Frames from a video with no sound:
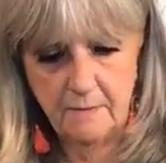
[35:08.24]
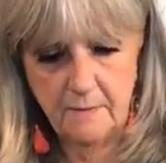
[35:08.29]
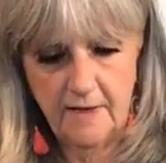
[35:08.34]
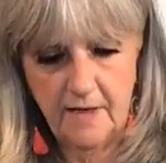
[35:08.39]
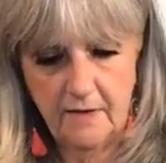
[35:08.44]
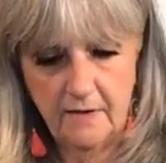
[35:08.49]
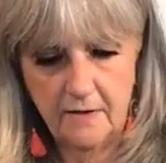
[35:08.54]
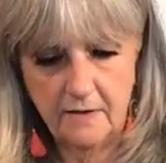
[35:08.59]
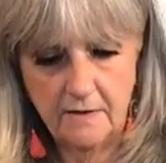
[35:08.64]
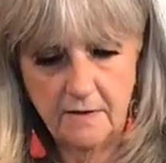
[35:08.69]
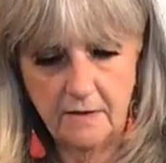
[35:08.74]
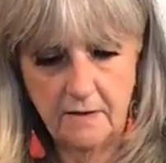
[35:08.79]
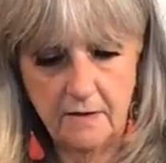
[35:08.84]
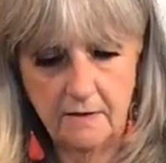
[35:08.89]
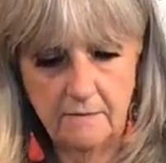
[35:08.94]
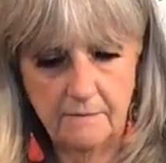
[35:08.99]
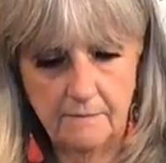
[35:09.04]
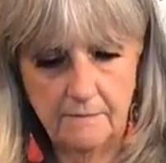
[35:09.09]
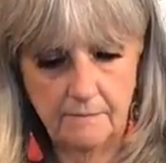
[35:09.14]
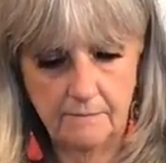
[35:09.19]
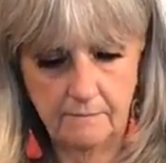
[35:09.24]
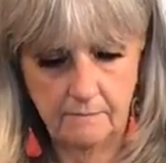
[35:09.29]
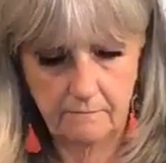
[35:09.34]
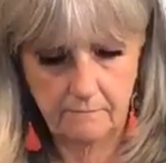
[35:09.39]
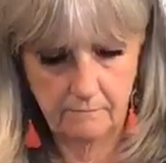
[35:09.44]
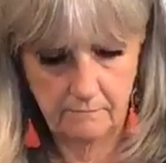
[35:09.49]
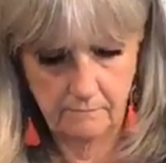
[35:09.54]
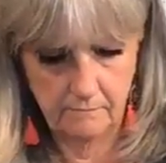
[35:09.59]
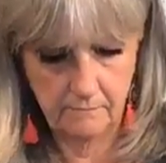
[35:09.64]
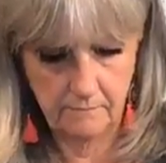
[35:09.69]
It just gives them
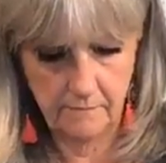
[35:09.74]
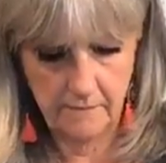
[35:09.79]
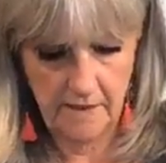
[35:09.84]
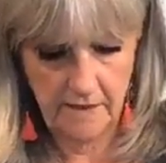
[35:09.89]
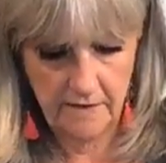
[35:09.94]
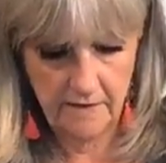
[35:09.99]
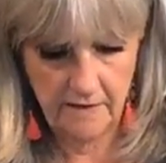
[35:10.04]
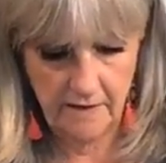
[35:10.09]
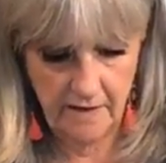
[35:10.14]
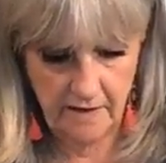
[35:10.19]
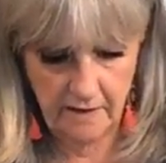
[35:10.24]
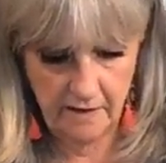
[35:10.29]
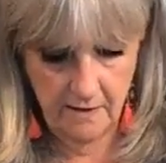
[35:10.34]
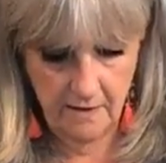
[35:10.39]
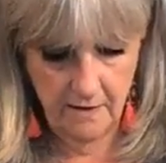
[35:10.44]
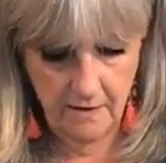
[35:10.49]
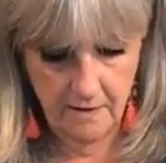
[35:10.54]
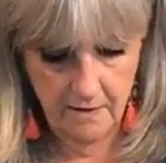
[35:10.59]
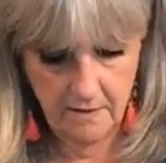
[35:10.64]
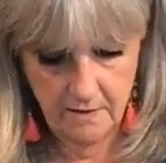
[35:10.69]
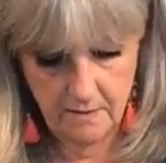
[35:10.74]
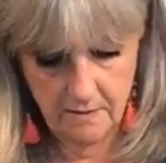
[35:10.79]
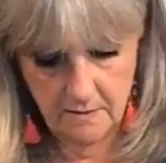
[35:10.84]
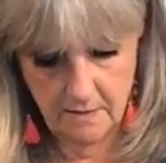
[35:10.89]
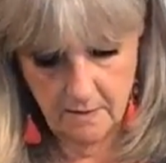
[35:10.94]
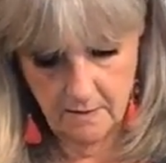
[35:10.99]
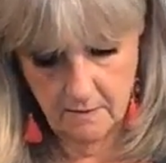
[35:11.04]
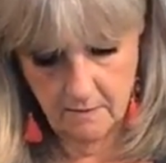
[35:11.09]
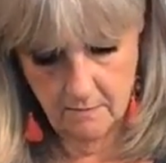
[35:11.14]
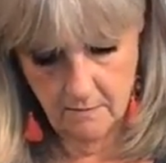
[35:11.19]
character, I
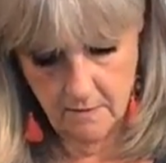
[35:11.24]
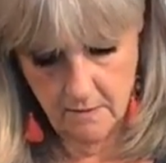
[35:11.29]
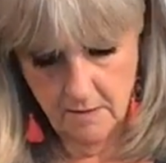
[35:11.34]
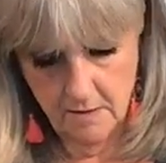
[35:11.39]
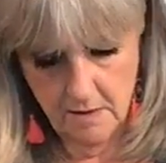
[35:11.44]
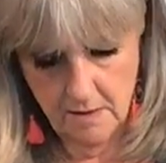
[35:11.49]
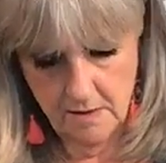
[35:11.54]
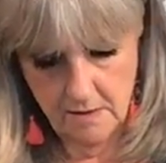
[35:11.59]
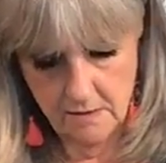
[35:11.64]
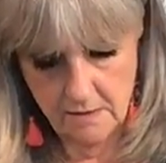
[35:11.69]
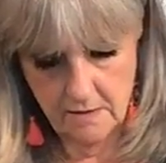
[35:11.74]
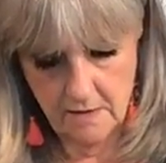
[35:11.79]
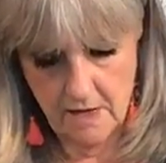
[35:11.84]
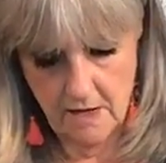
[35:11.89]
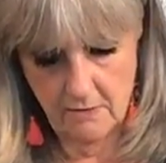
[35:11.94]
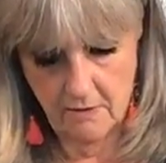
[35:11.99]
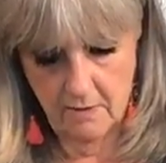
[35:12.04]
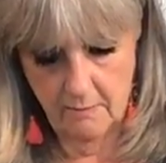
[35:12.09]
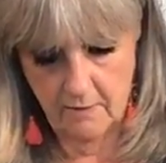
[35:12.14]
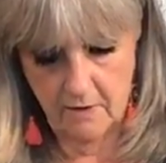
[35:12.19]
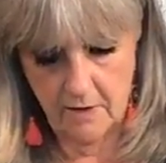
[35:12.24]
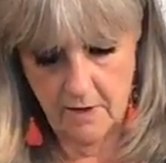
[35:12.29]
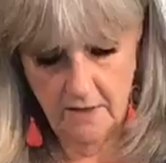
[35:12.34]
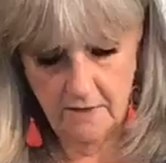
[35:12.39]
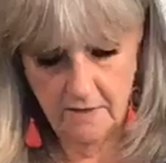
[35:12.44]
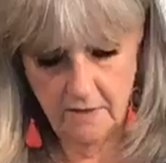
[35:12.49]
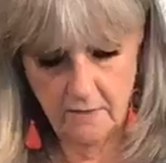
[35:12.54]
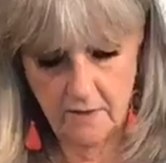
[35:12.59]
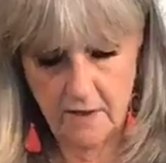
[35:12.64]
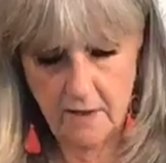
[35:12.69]
think. So
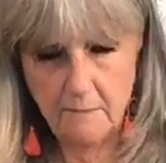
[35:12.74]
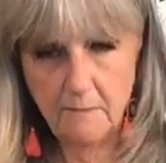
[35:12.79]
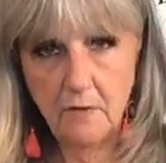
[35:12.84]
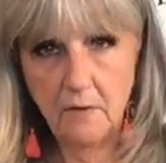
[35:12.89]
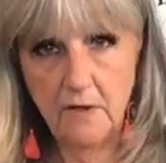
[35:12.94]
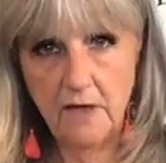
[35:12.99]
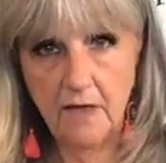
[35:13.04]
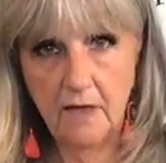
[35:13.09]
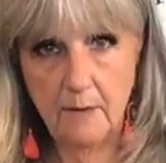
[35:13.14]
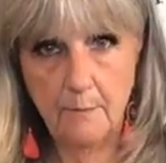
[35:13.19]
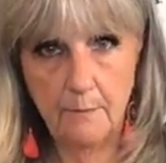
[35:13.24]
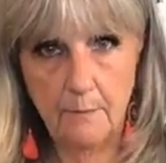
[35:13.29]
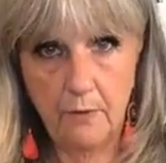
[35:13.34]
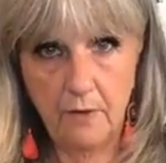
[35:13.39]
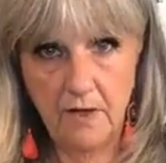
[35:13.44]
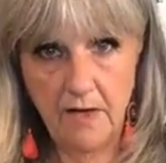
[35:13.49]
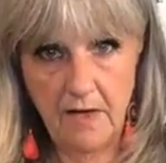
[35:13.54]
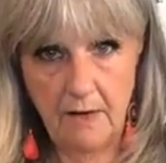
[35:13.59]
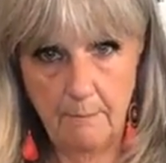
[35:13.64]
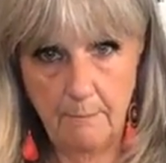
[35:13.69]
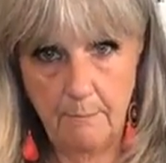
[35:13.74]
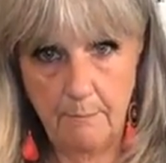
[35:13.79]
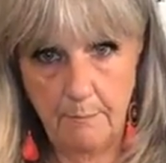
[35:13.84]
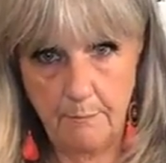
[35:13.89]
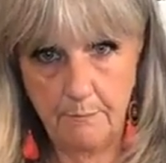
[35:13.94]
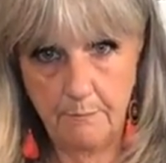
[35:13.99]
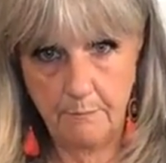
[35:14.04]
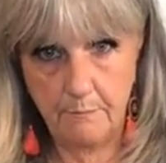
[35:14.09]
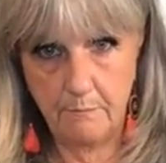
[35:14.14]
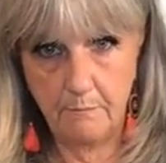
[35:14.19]
here's how I'm going to do it. I'm putting a
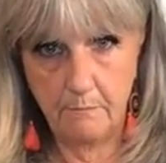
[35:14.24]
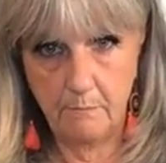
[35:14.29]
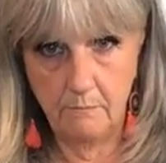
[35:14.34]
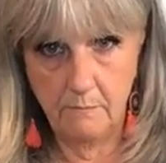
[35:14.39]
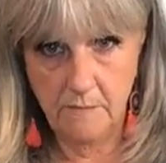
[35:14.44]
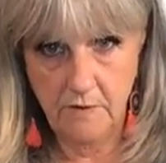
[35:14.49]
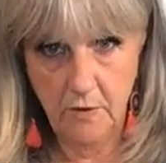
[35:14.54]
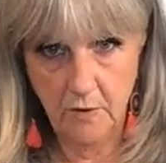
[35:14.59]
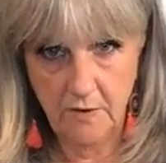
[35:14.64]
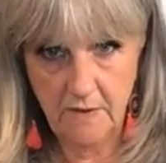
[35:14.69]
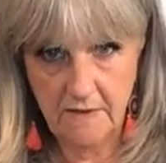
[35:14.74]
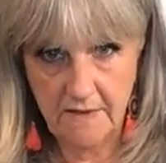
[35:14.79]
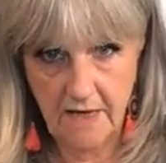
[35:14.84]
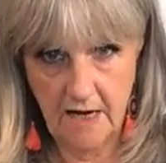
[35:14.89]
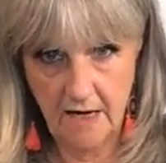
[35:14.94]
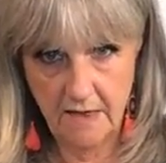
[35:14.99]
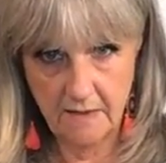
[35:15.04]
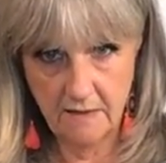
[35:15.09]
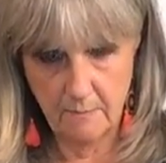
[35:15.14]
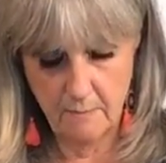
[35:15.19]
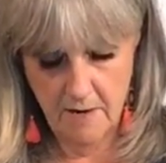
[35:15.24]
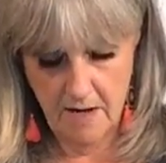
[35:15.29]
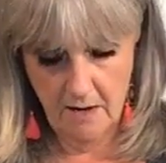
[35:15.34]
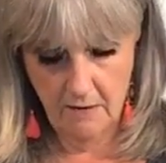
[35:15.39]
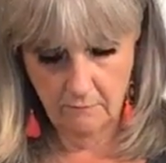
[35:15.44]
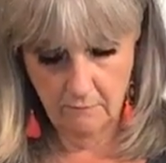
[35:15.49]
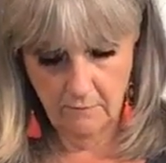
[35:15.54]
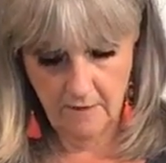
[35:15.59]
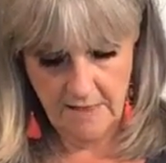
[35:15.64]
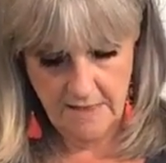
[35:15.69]
pretty
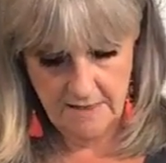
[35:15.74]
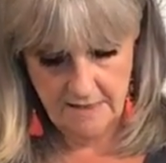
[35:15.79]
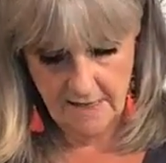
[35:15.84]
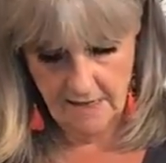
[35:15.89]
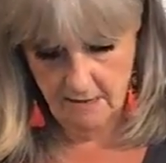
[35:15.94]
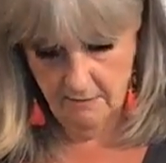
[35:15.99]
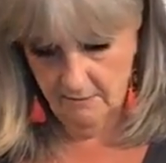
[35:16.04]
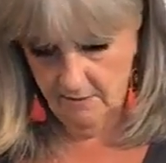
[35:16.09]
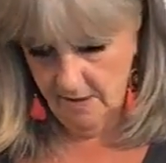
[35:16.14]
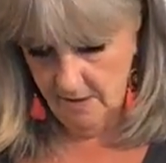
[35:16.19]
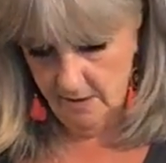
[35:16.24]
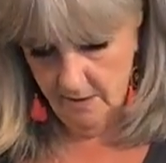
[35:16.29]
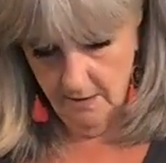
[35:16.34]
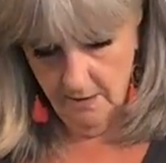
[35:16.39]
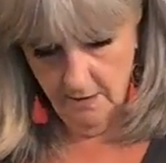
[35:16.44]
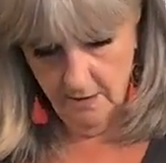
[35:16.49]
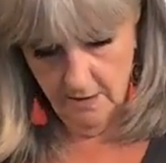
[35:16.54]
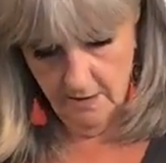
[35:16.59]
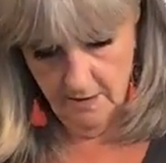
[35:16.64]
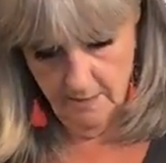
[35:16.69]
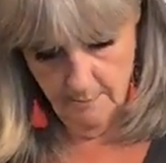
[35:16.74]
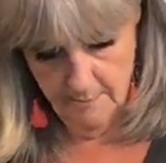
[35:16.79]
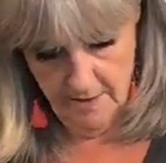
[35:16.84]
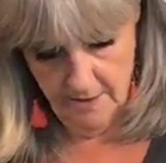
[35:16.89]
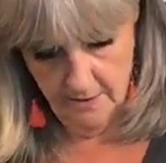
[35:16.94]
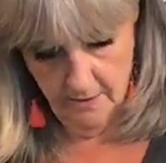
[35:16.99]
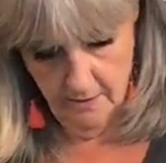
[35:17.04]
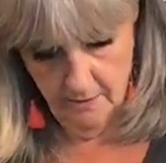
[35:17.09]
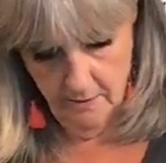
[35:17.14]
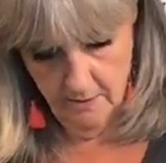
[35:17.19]
good size amount right down
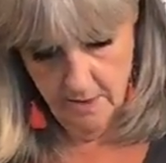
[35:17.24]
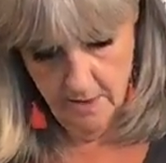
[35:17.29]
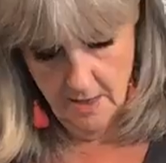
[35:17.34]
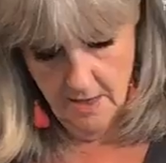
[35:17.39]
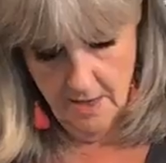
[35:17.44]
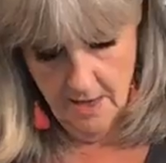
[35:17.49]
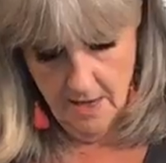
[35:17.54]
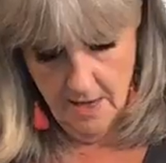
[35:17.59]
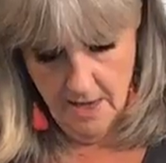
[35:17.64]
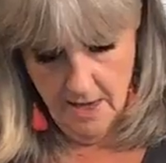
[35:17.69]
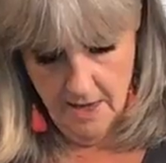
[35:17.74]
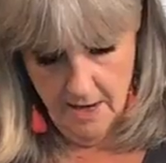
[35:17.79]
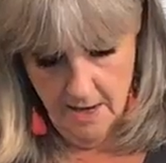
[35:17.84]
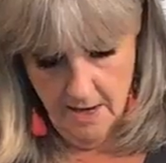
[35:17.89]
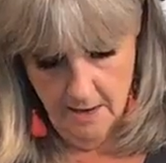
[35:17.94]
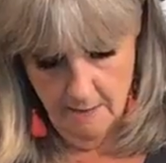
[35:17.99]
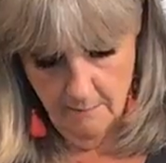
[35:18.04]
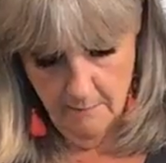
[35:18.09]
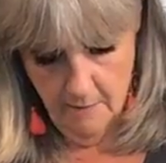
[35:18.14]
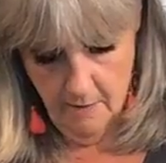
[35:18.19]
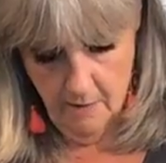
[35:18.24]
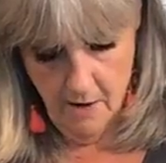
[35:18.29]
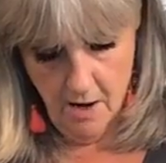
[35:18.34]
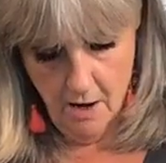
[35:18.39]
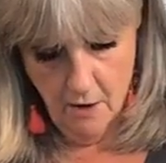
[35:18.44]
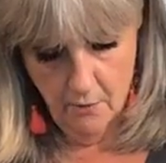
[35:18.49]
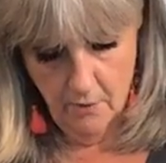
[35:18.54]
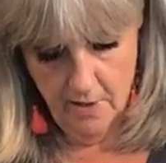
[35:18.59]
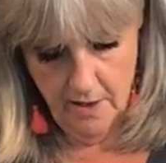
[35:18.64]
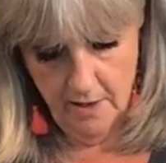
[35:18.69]
here in the middle,
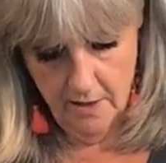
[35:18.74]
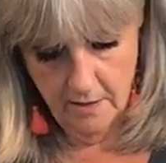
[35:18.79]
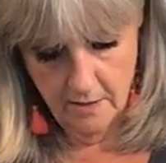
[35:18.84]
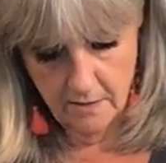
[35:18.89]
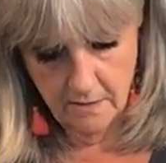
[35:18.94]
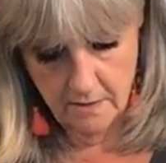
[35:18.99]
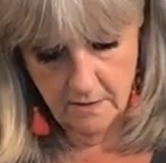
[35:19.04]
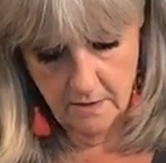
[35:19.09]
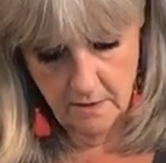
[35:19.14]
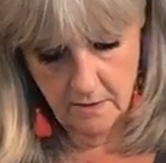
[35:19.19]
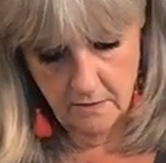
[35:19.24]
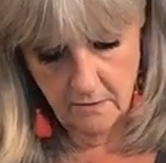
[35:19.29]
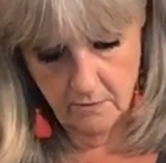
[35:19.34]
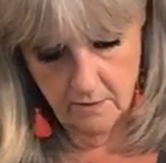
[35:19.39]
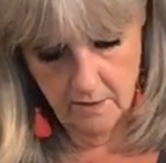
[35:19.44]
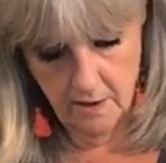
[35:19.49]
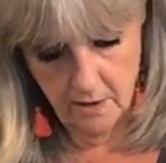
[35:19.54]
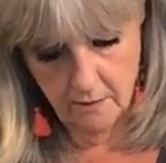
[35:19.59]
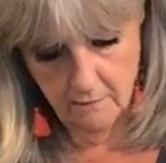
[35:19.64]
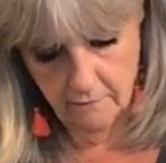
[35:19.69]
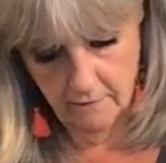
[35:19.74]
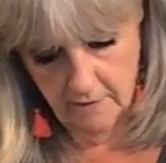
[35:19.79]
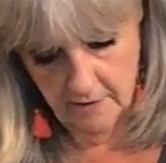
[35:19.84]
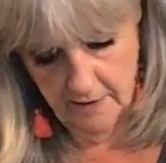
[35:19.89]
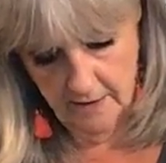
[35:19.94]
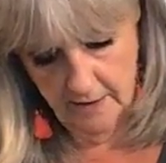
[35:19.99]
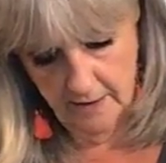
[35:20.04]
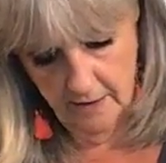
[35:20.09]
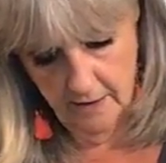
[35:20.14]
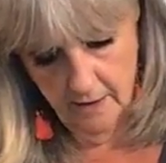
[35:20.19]
and I'm going
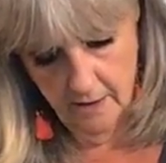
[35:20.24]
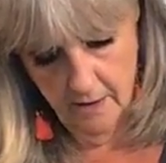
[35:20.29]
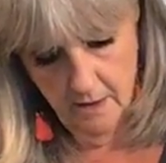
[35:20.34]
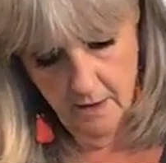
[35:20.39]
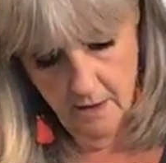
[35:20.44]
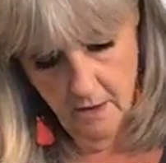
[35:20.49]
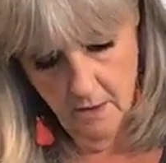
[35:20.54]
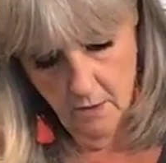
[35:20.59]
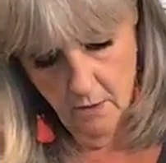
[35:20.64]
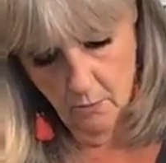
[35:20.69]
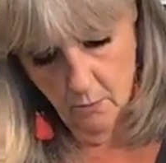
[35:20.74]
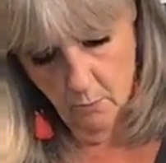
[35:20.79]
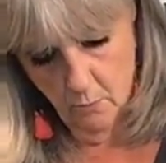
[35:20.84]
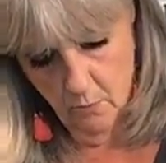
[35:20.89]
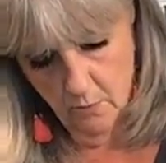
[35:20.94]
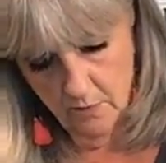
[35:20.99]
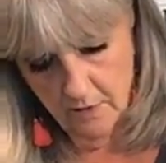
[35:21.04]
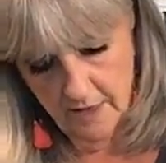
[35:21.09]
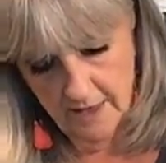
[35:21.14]
to carefully,